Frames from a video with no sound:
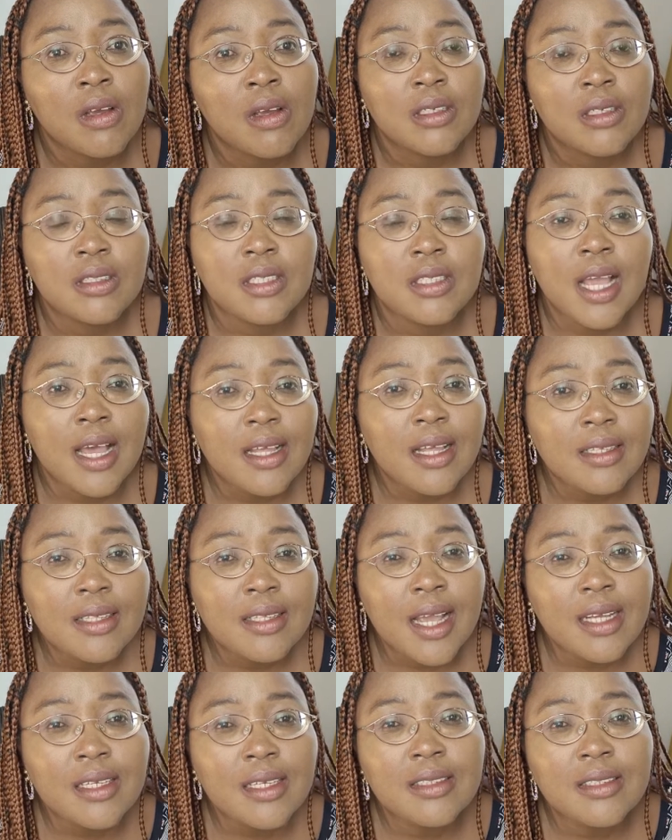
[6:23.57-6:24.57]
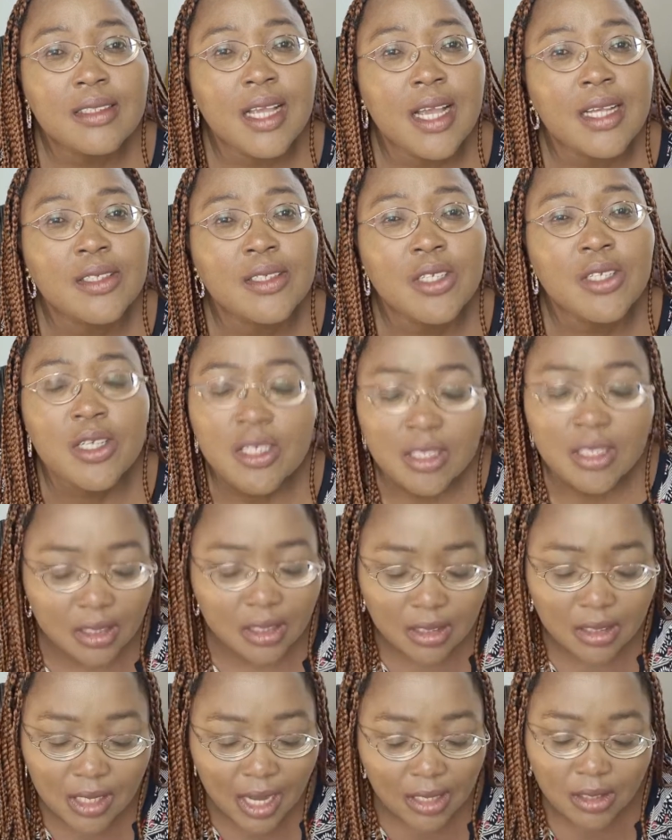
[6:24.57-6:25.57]
They are
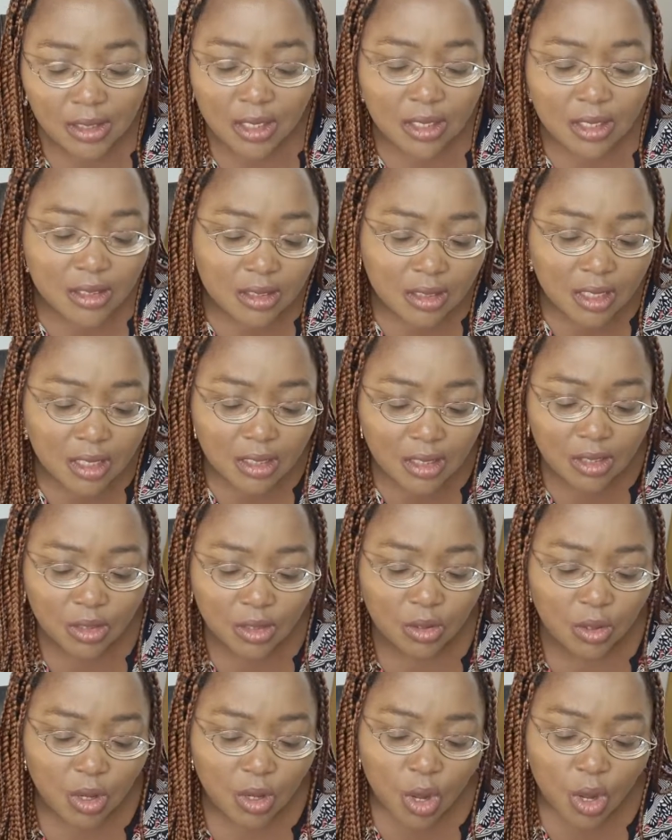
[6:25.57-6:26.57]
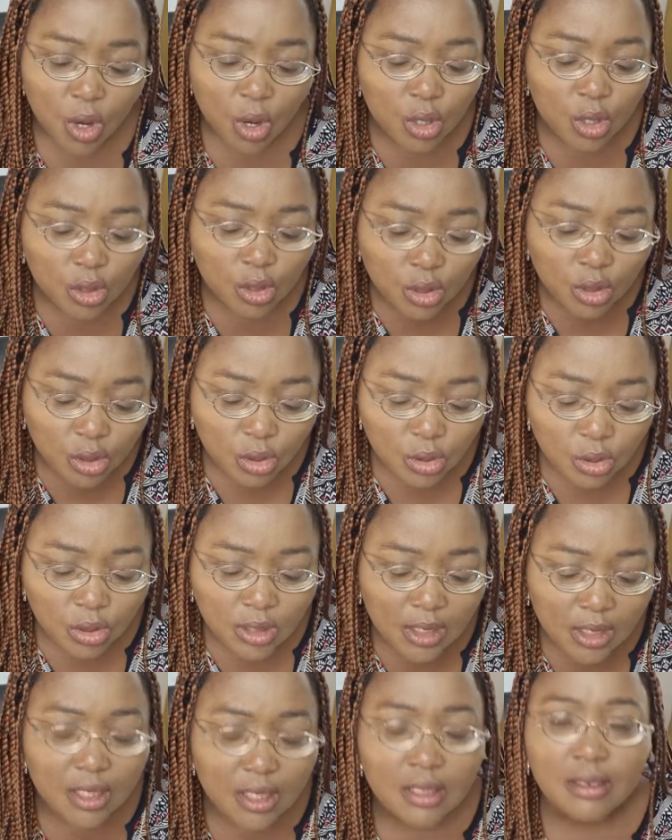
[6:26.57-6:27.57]
just
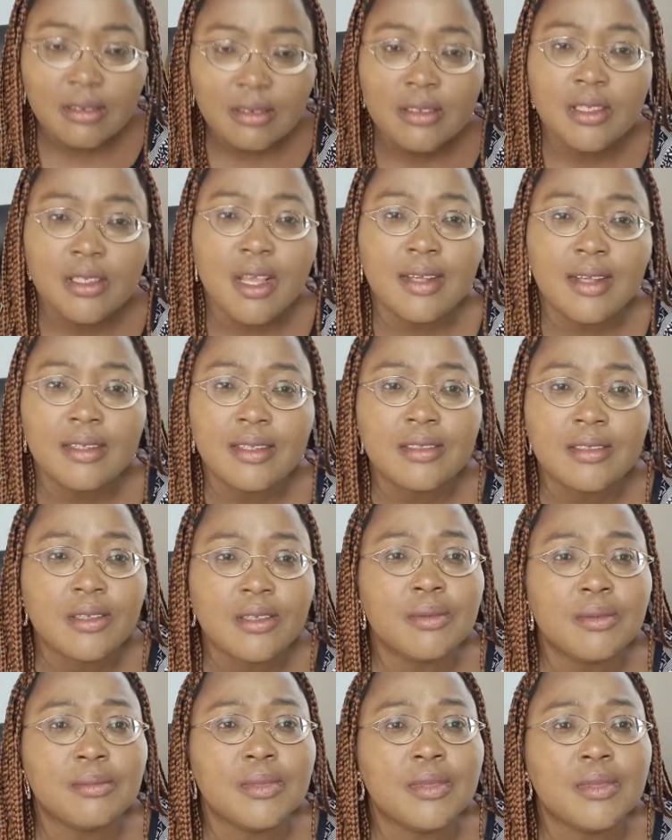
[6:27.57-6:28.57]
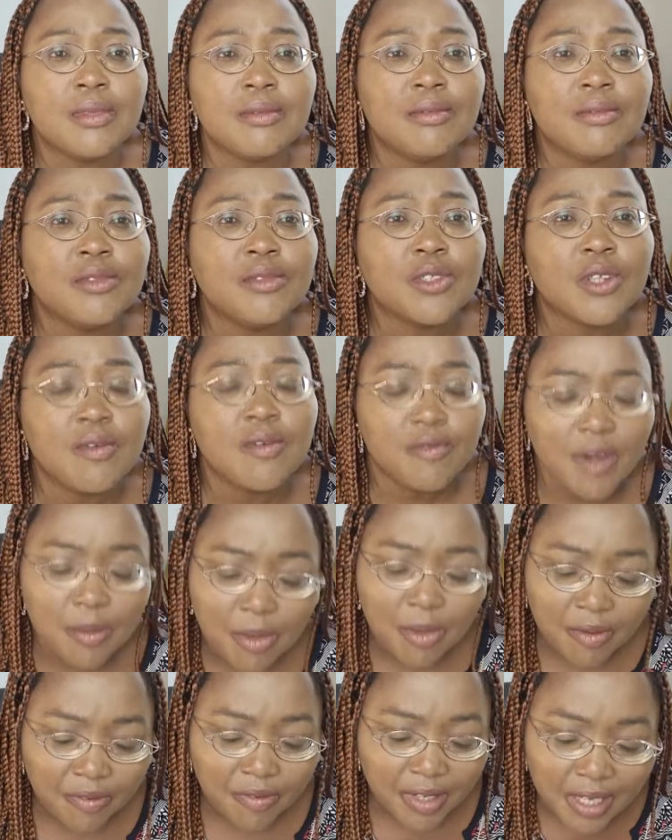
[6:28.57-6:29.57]
constituting some
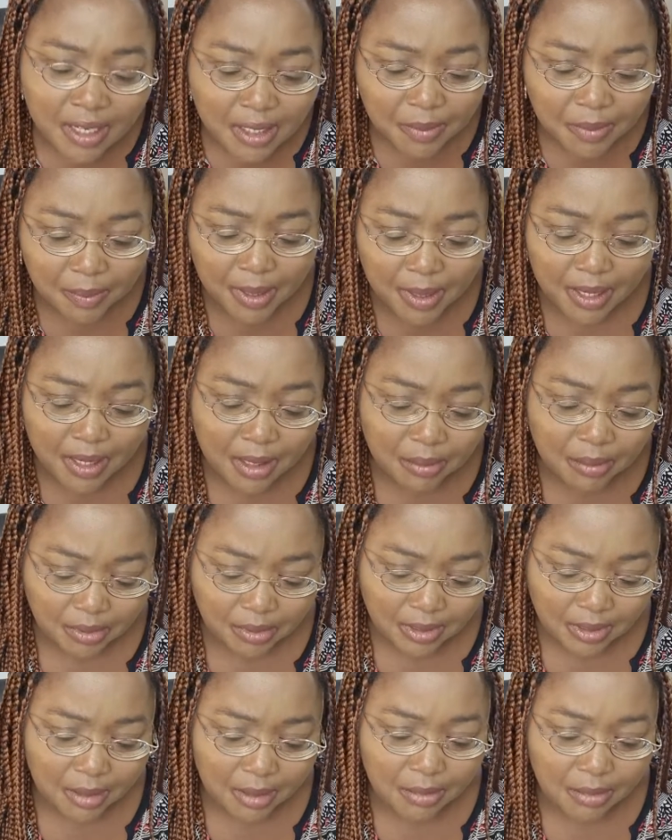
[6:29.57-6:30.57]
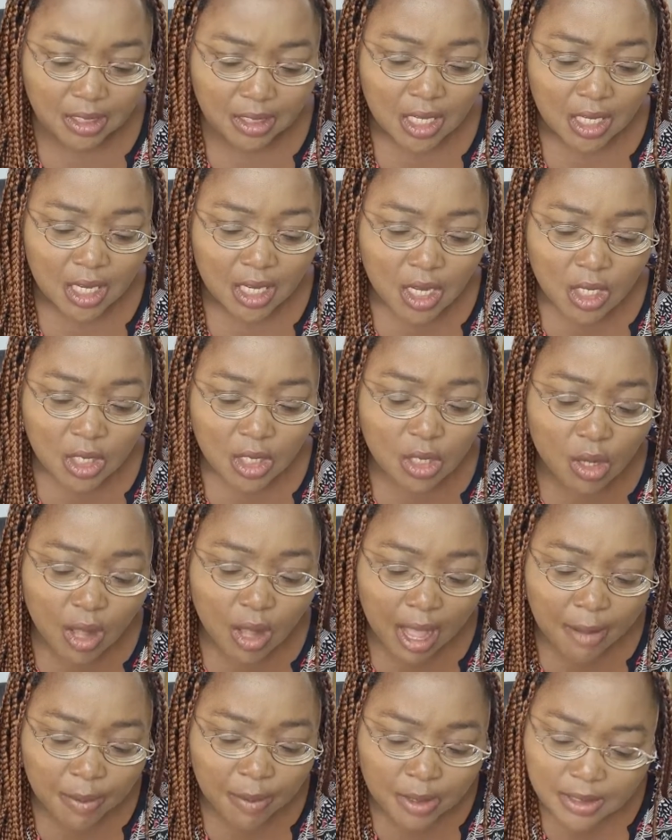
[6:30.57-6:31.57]
form of irreparable damage. So
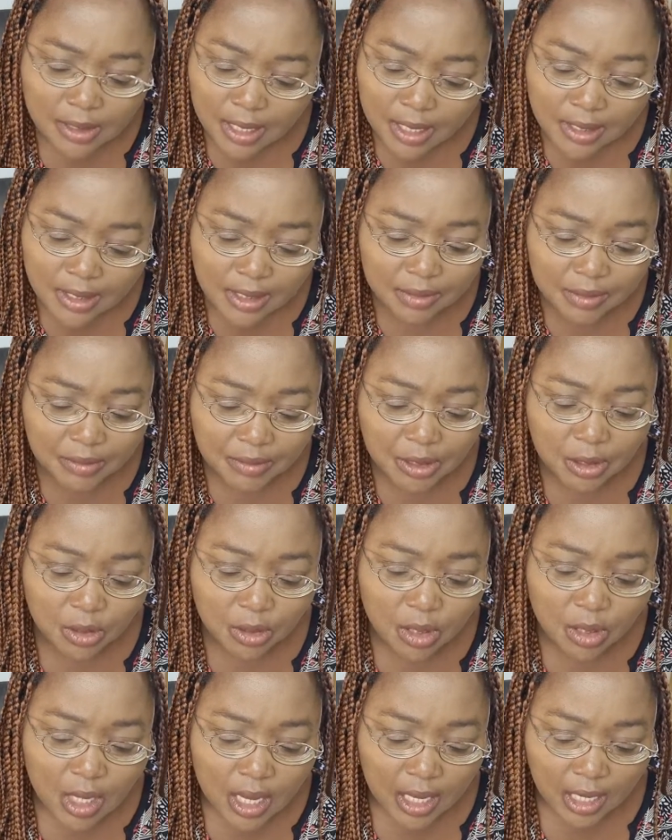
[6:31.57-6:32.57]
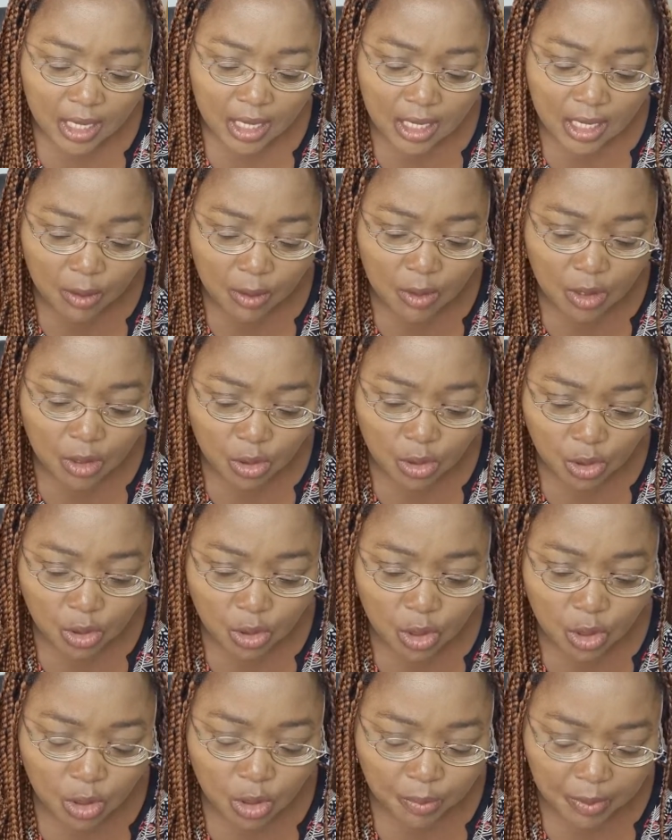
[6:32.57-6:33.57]
I posted this video and I want to
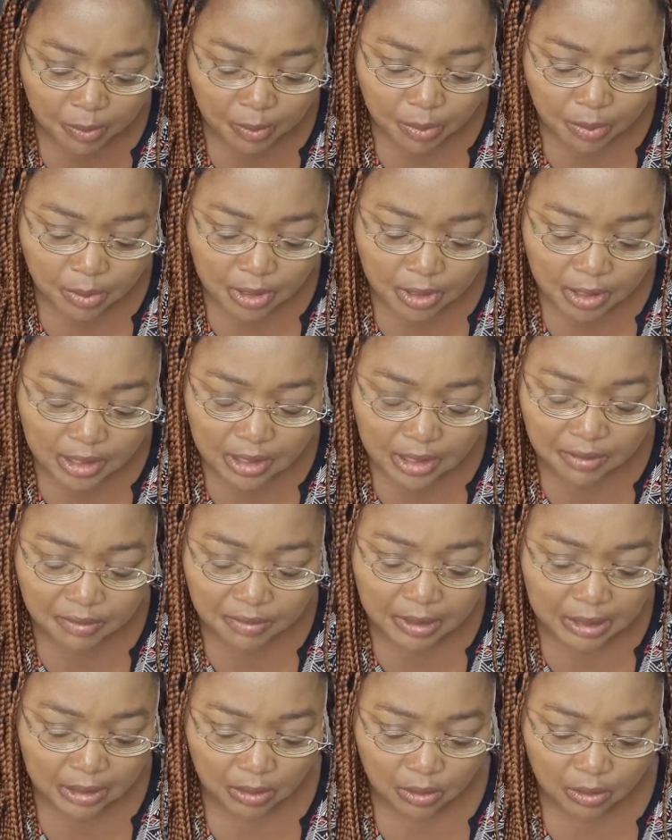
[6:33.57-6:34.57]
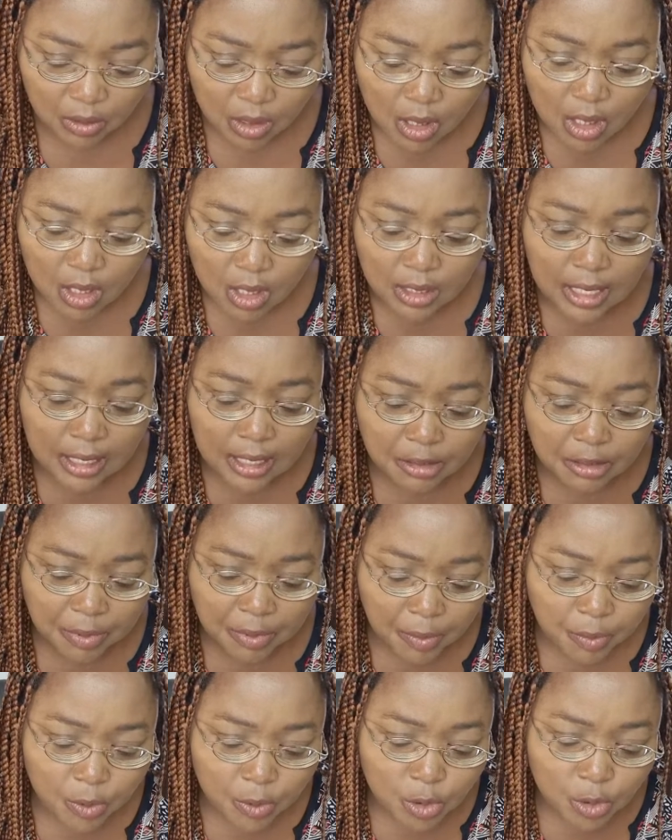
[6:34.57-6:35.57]
show you people this video, that
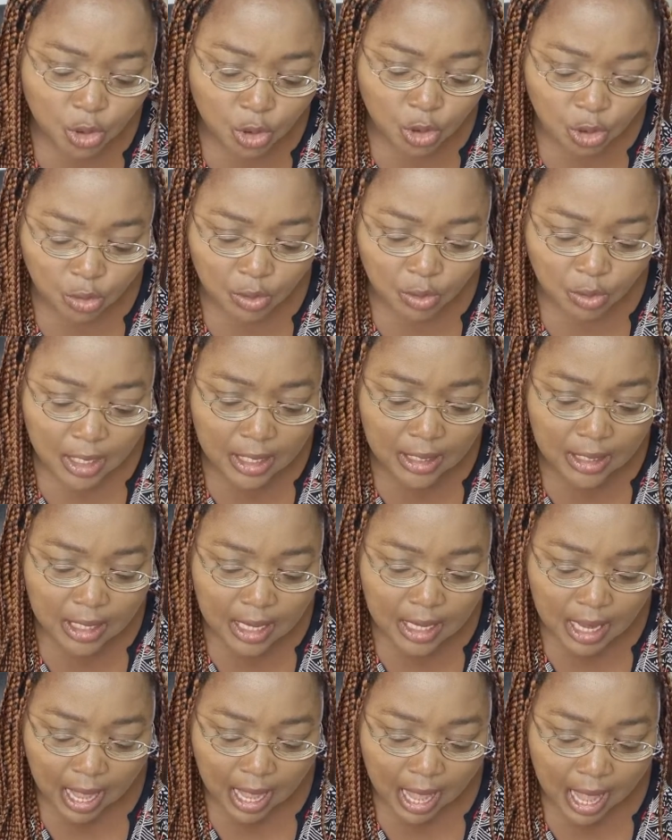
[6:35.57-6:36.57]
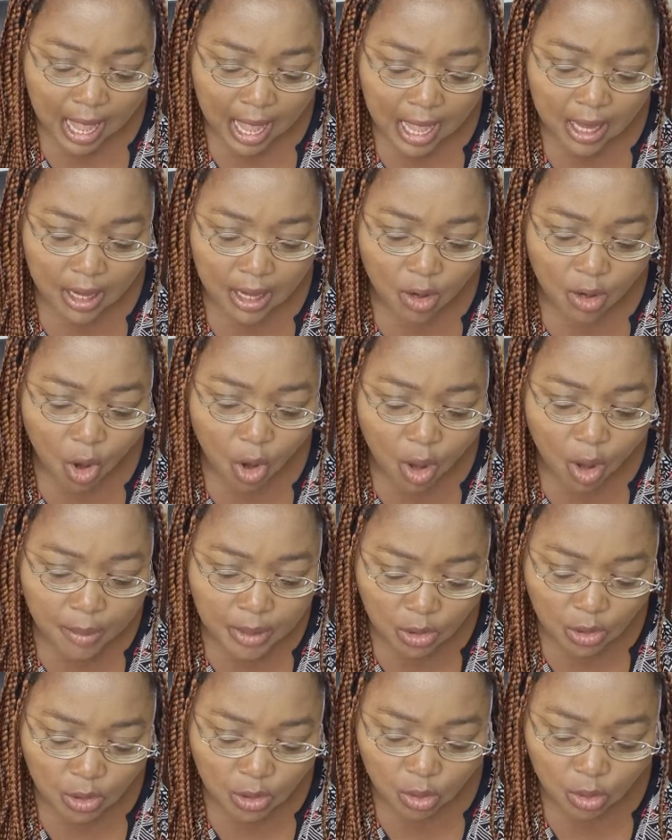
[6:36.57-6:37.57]
people's children are
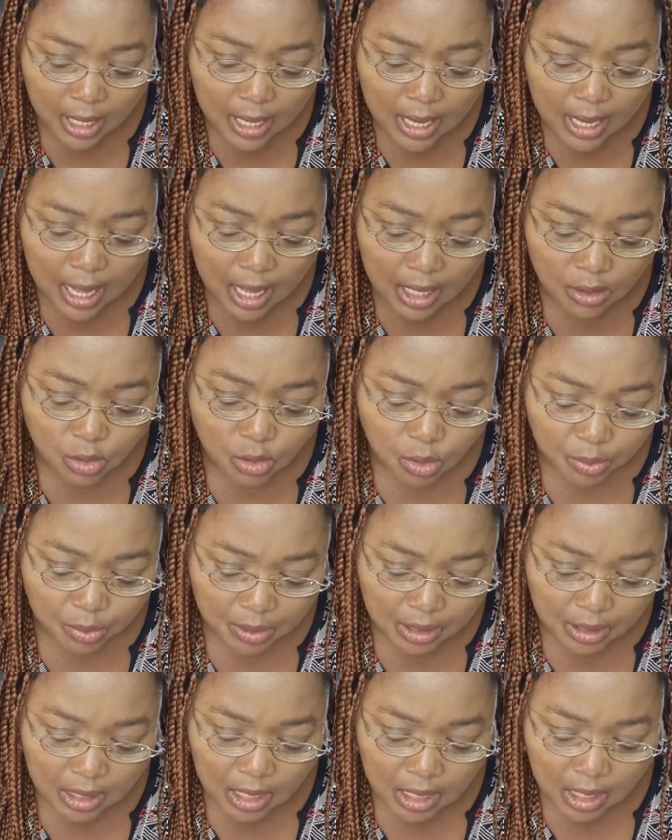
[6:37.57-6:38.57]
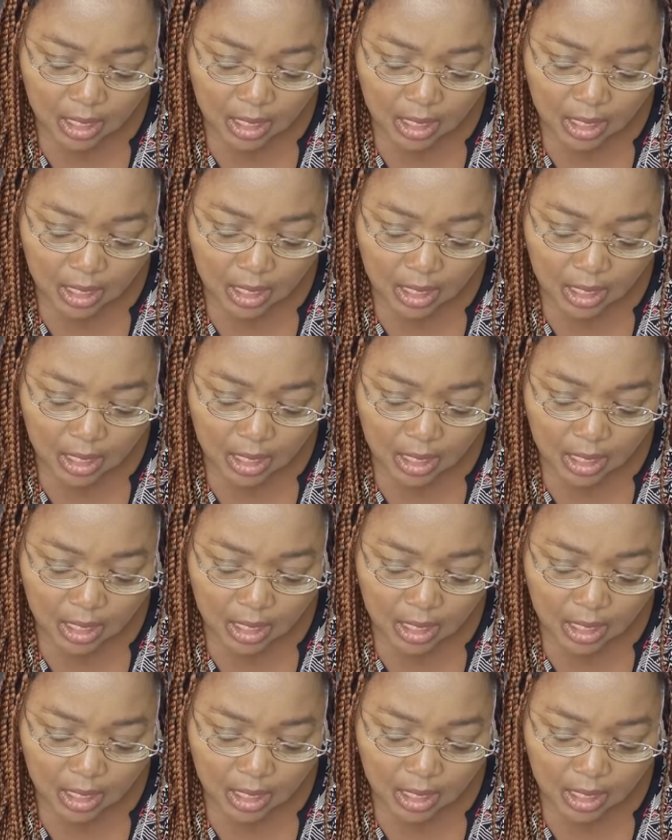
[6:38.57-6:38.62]
coming together to be,